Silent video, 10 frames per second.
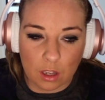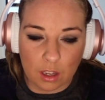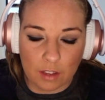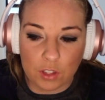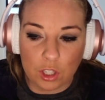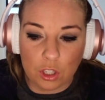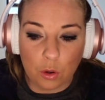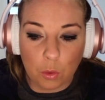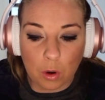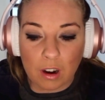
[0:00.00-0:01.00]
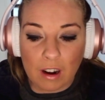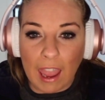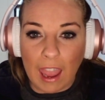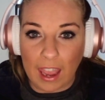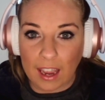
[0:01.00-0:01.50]
if
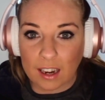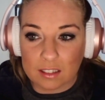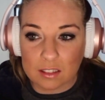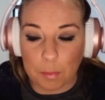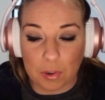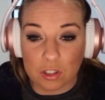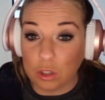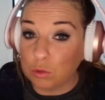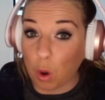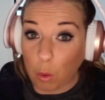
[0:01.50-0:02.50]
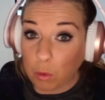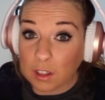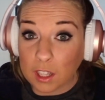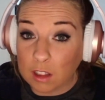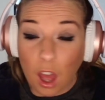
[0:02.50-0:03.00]
you're ex, a person you
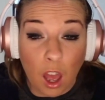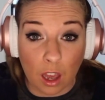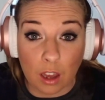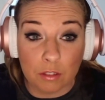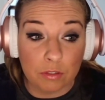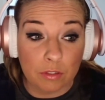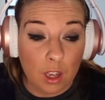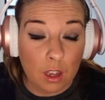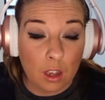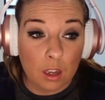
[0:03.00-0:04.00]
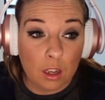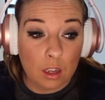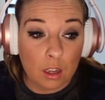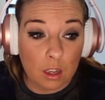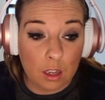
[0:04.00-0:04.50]
totally love,
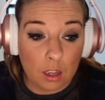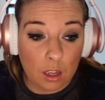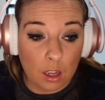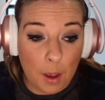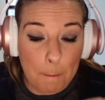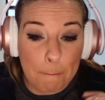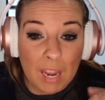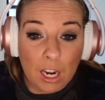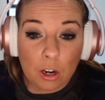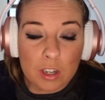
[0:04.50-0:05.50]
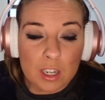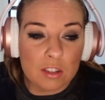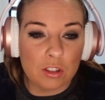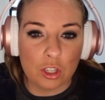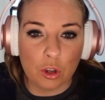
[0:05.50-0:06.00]

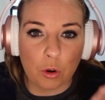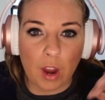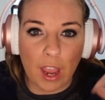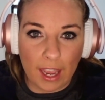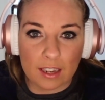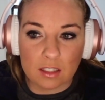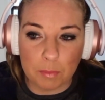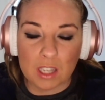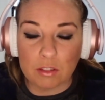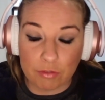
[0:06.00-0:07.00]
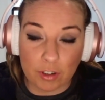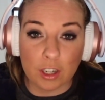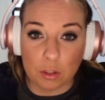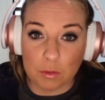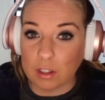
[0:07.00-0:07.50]
marries your ex best
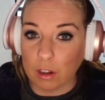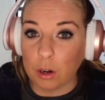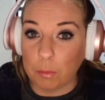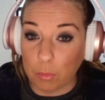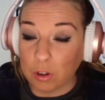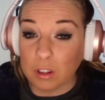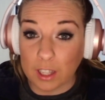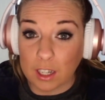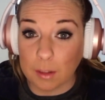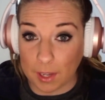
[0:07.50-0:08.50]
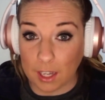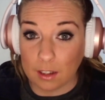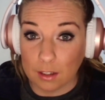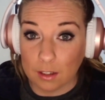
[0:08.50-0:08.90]
friend who is now your mortal enemy.